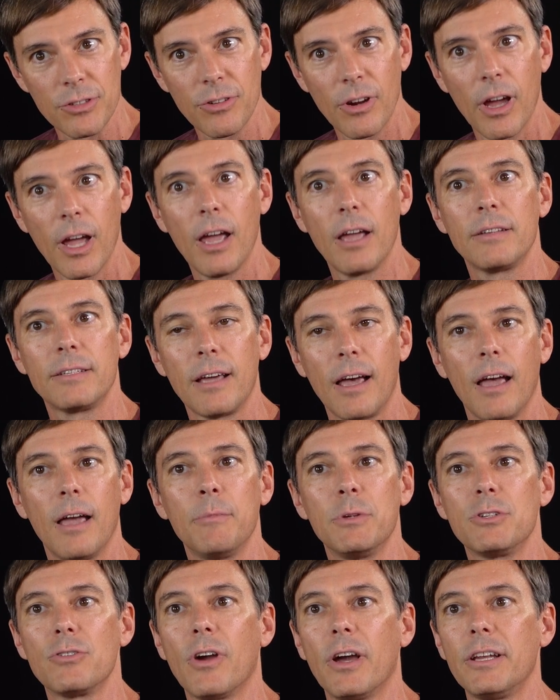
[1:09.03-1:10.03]

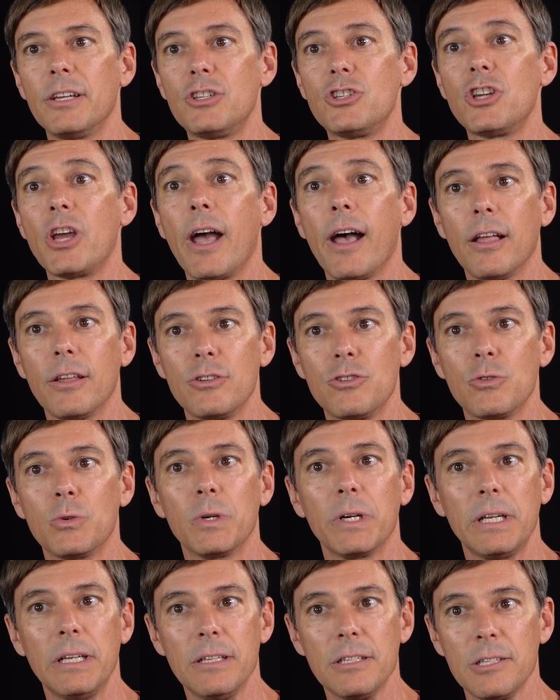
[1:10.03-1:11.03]
time and try to challenge
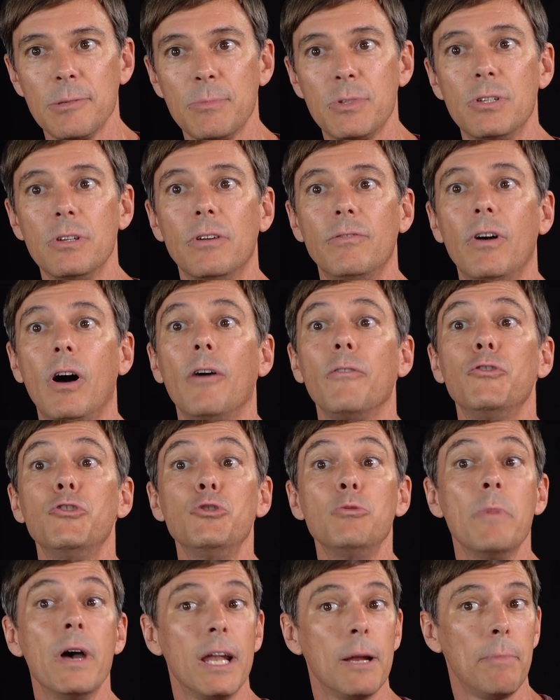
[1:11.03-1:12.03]
organisms to evolve
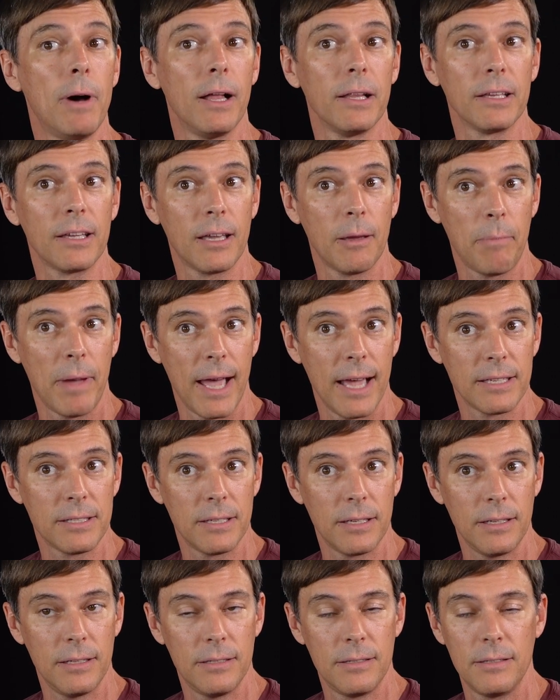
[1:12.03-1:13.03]
new metabolic
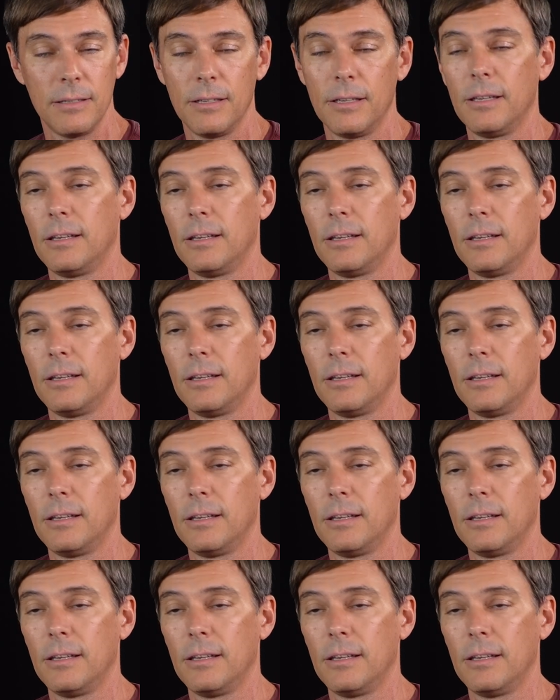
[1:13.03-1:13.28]
capacities.